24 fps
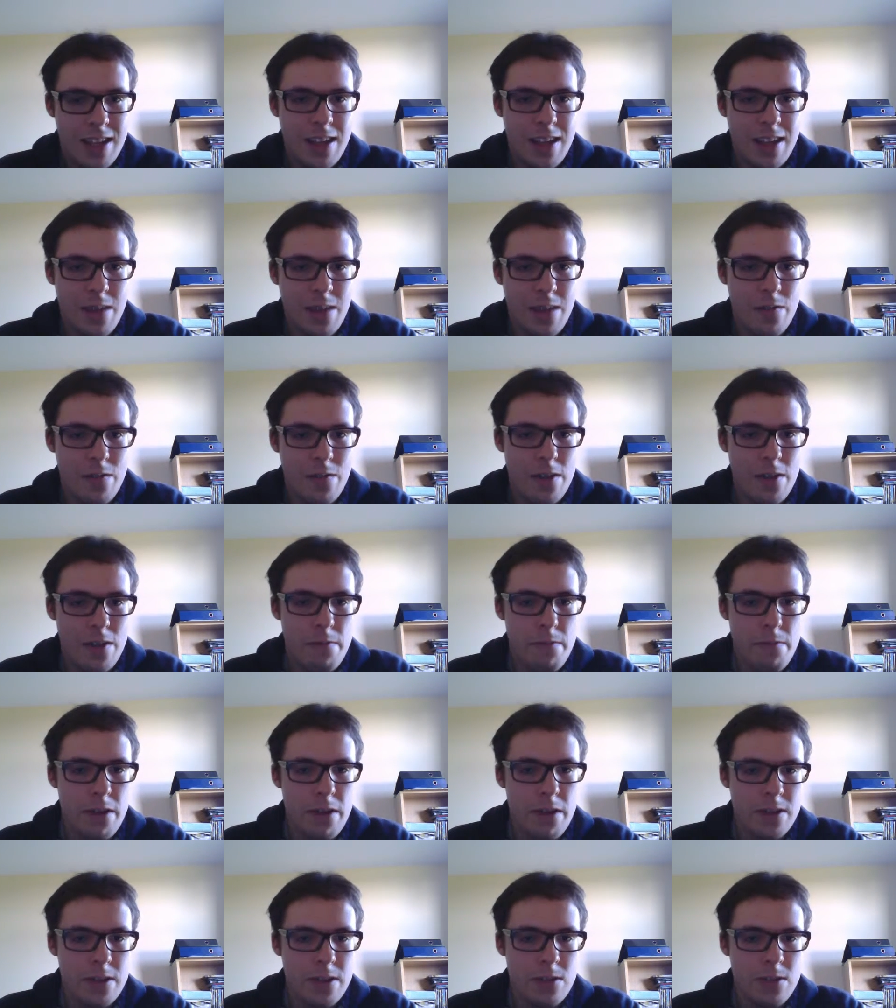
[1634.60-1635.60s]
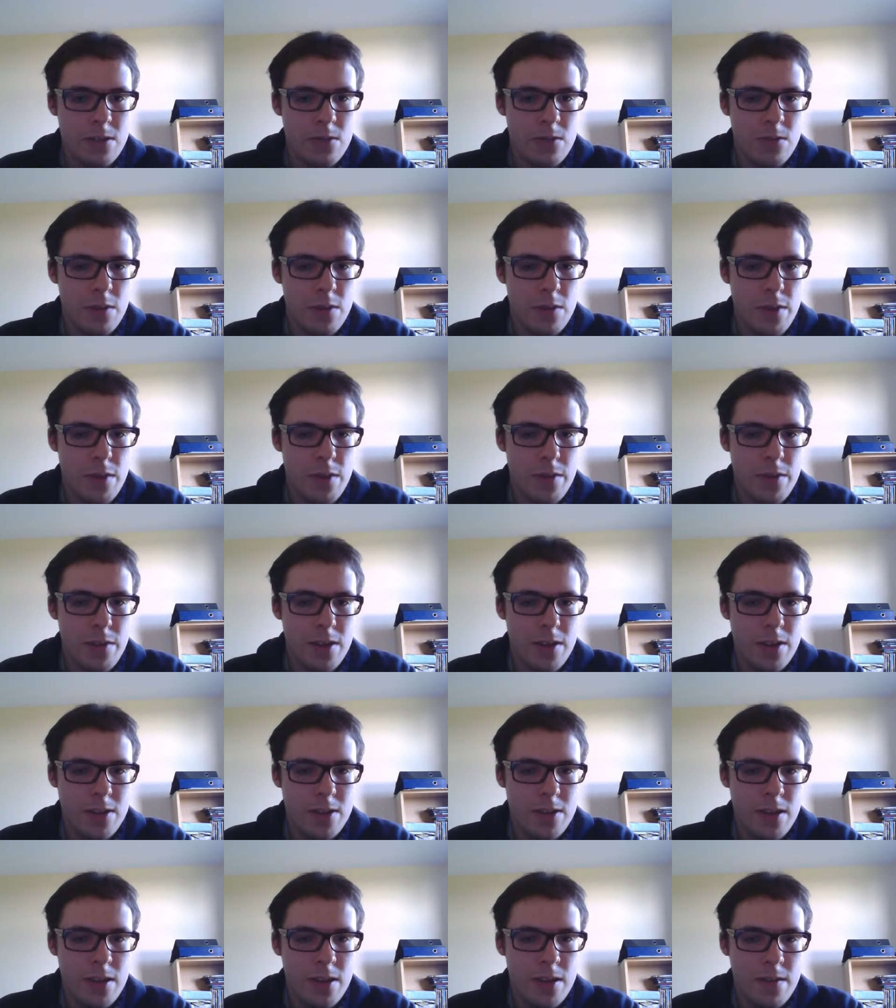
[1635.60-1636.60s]
I'm very practical at the moment, aren't
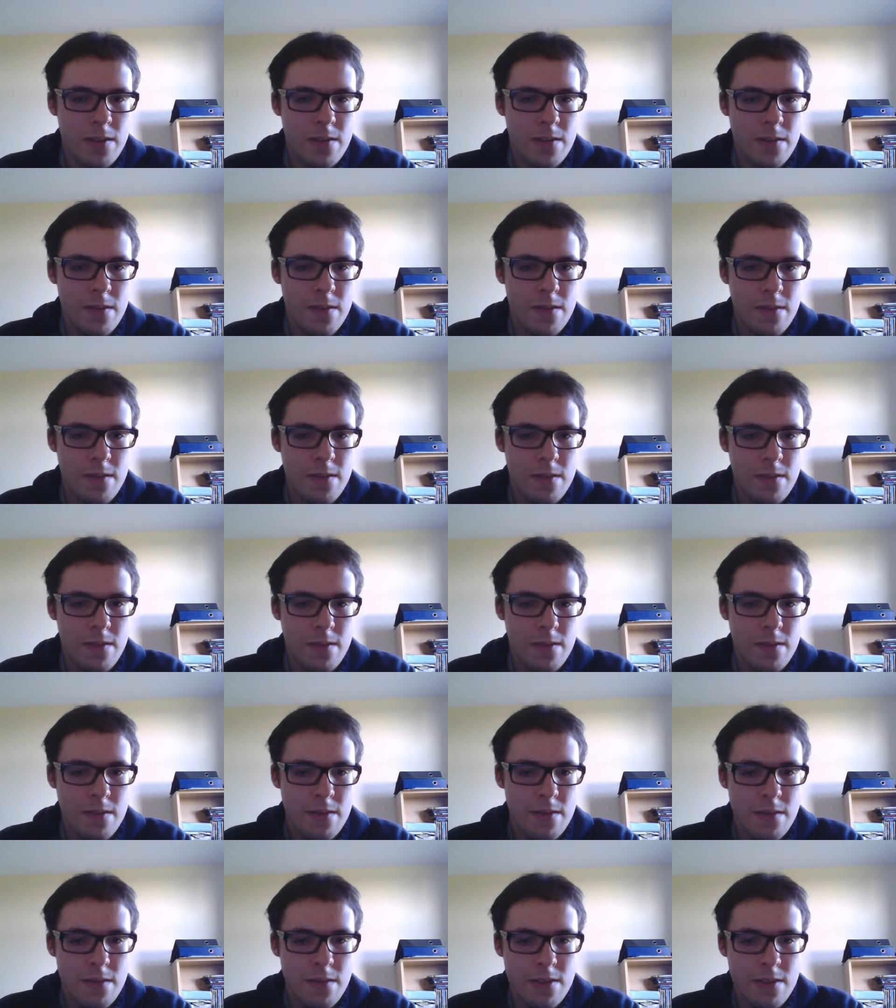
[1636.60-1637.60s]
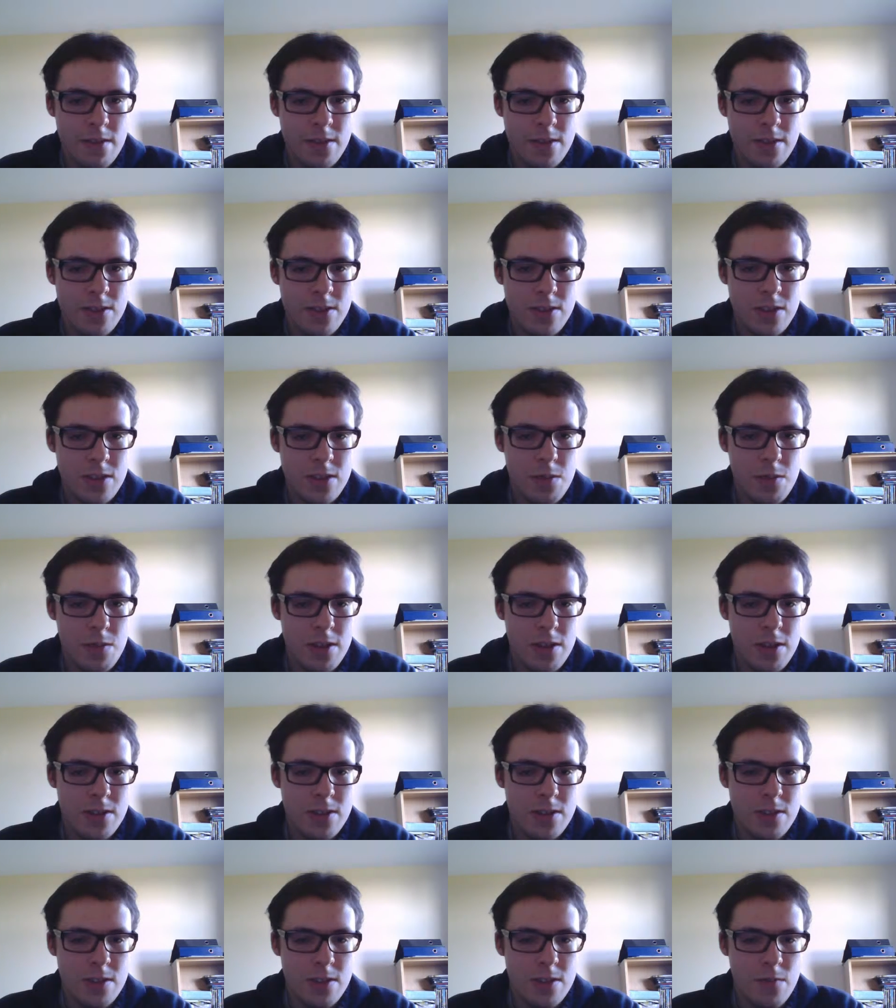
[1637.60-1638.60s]
I? Stupid
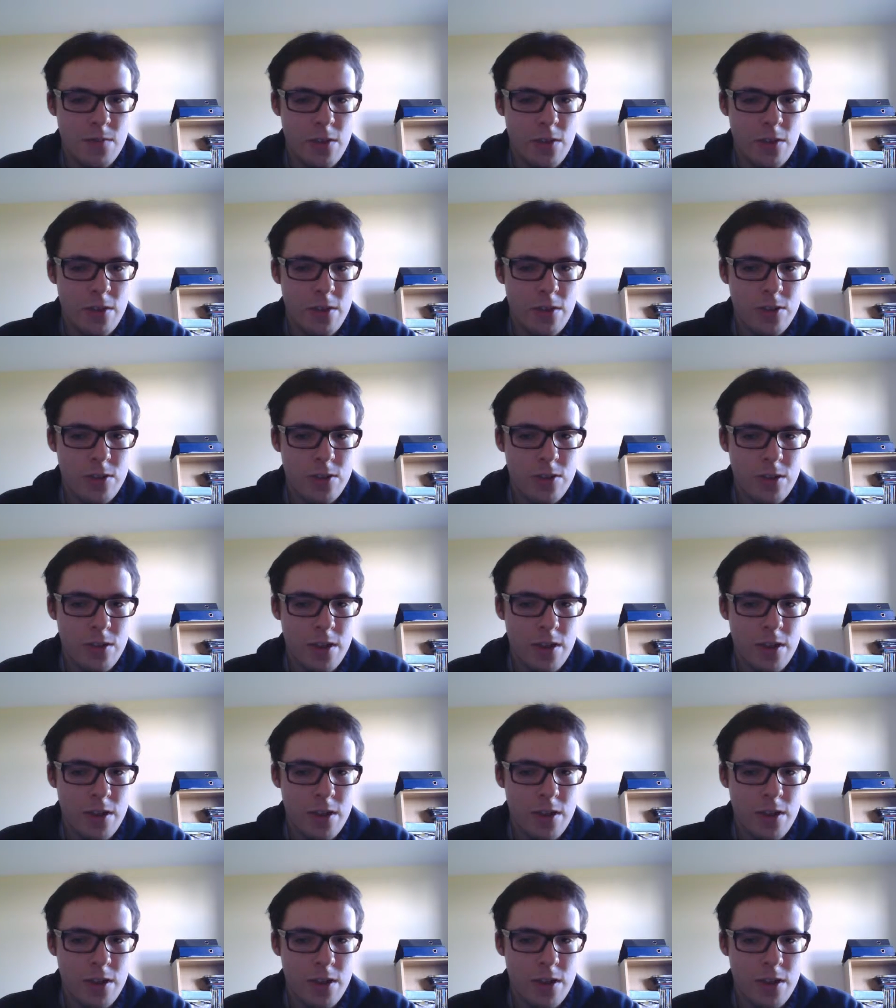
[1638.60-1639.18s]
incident for Grosjean